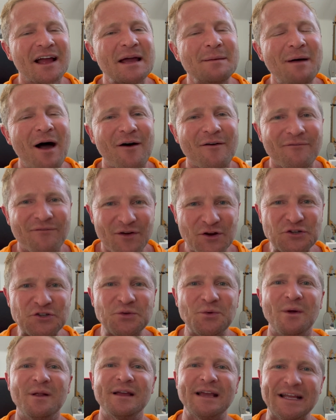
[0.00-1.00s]
about
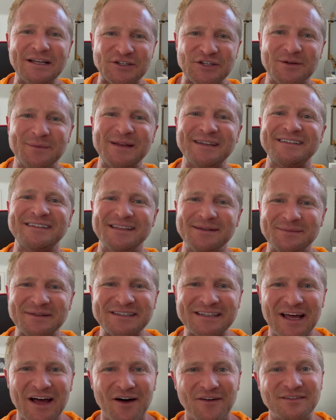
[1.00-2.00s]
virtual instruments
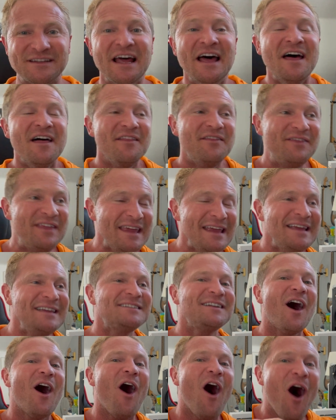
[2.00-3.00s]
themselves. These
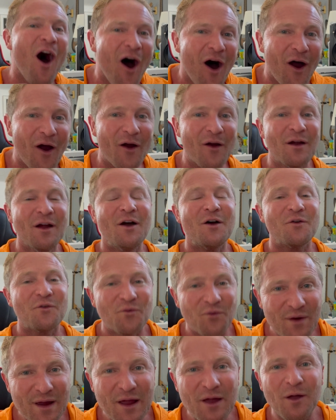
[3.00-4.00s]
are
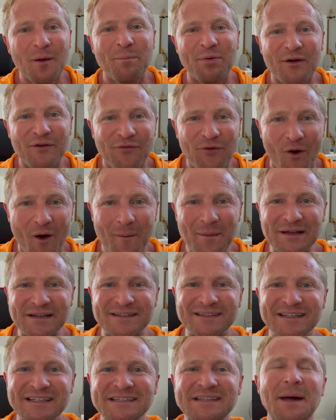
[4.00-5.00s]
real
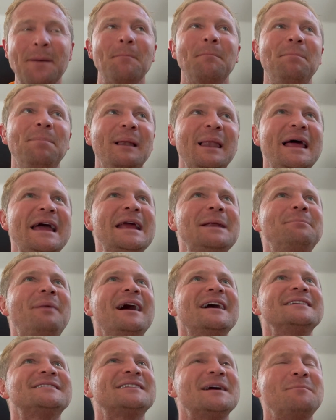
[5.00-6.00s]
performances played
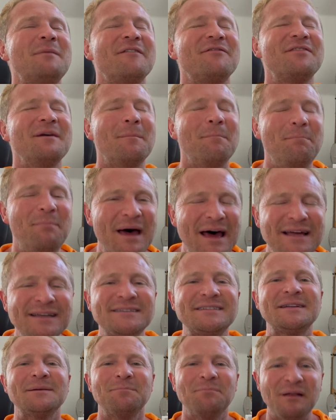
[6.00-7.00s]
by some of the
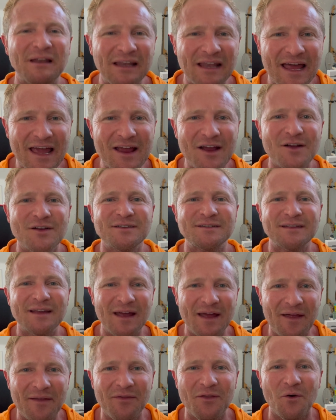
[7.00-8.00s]
best players
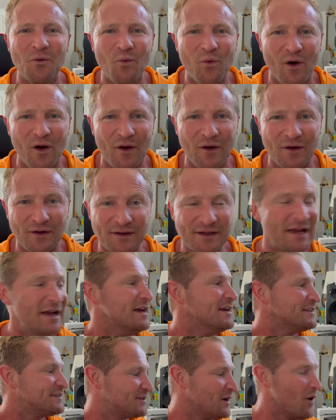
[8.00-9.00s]
in the world.
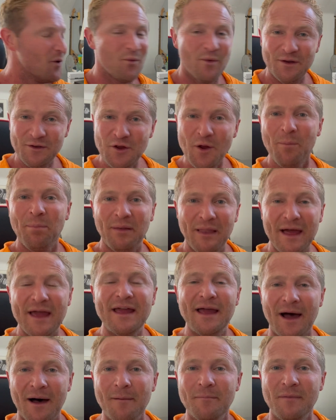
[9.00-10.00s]
So when you play
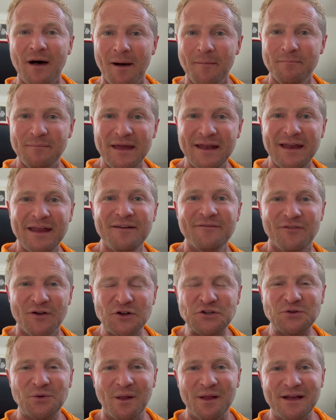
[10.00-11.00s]
a MIDI
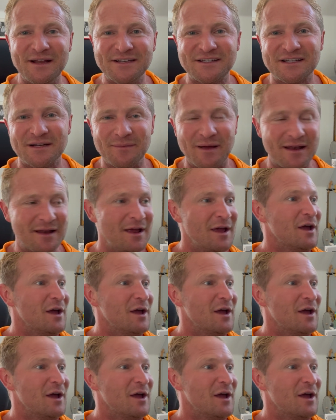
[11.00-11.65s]
virtual instrument,